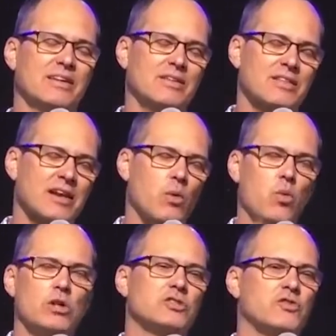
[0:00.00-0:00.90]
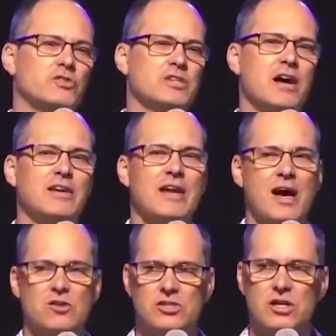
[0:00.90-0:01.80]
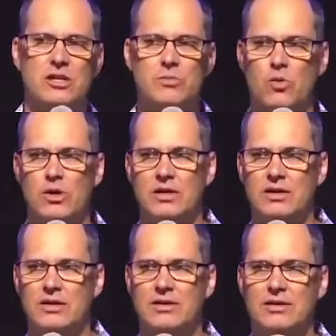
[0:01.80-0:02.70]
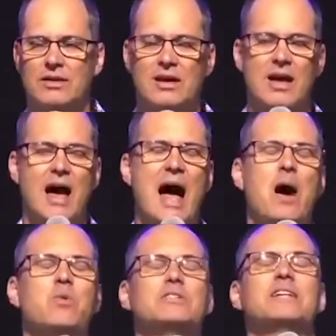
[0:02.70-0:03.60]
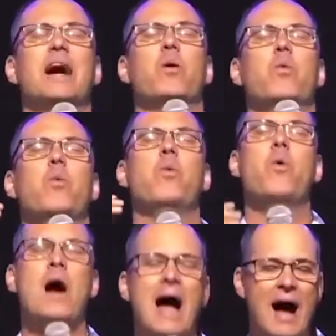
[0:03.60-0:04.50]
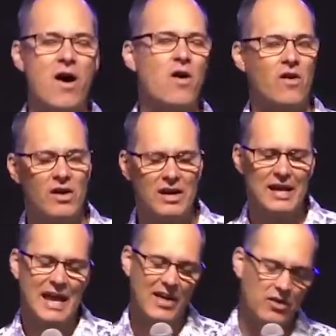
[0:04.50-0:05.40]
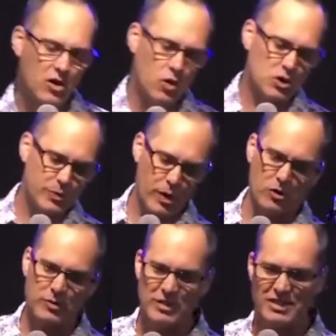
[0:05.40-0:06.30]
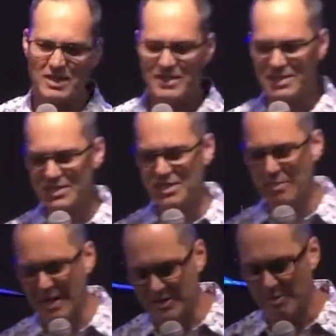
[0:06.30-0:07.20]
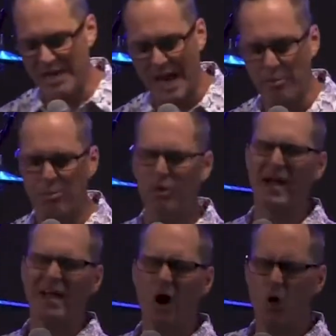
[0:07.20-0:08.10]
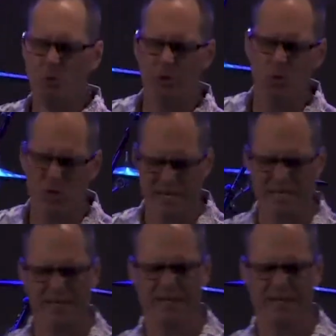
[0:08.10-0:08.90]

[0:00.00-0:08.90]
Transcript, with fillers: than it was Saturday night or Sunday morning. I was like, wow. And the Lord spoke to me and said, this is about to be a break open week.